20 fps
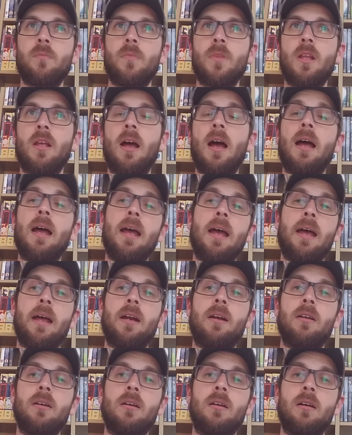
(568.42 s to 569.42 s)

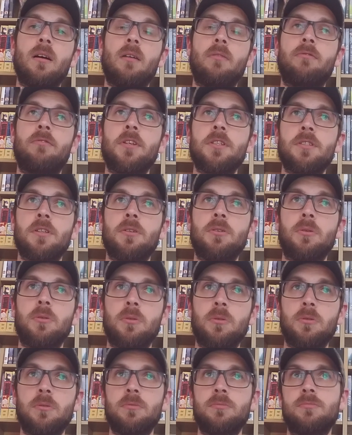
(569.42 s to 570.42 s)
had a
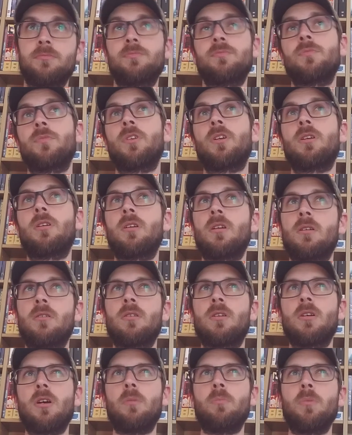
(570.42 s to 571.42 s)
physical a
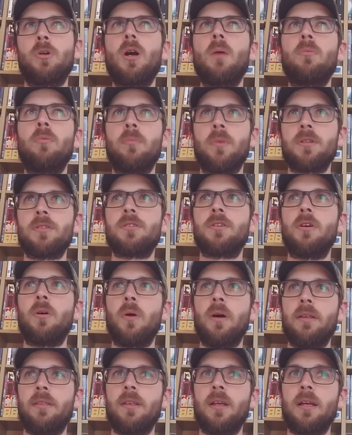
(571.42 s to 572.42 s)
couple months ago,
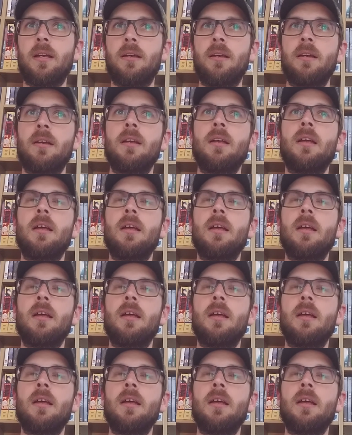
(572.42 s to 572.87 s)
I think,